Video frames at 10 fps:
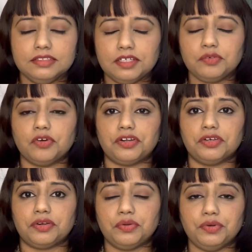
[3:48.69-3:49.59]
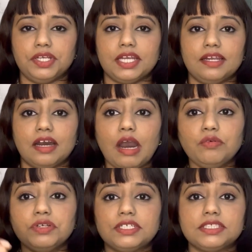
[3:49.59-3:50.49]
thing what you are doing and
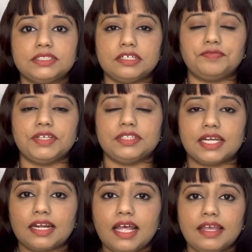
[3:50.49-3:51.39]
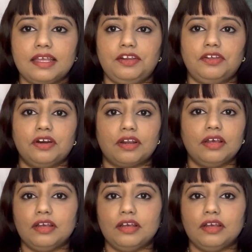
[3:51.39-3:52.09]
how it is serving the client or